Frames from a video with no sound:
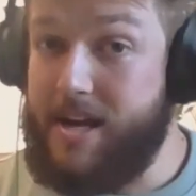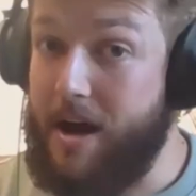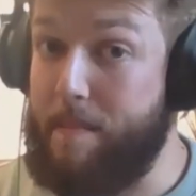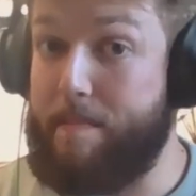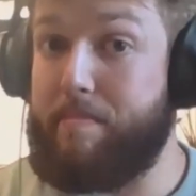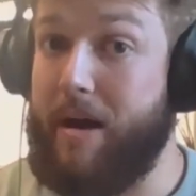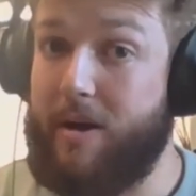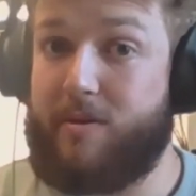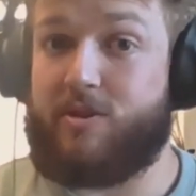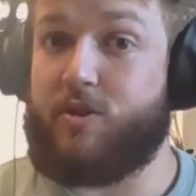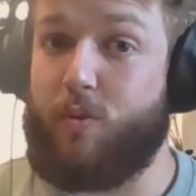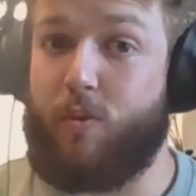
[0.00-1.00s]

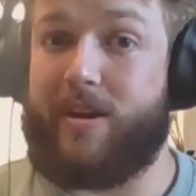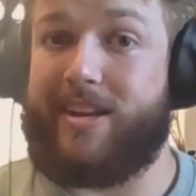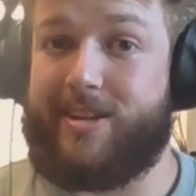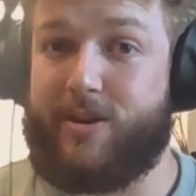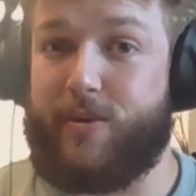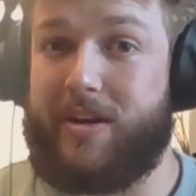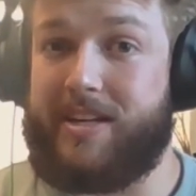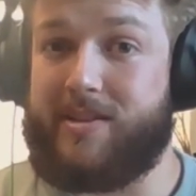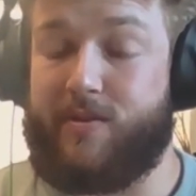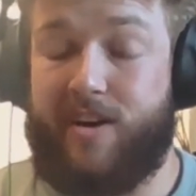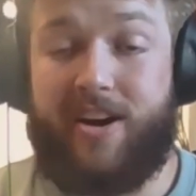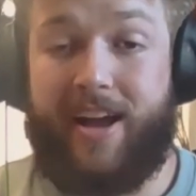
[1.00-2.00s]
about 20 degrees
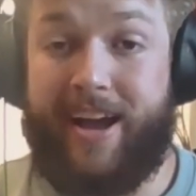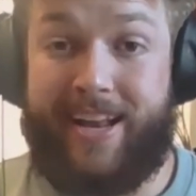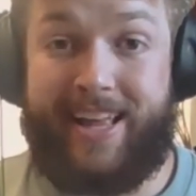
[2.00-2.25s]
Fahrenheit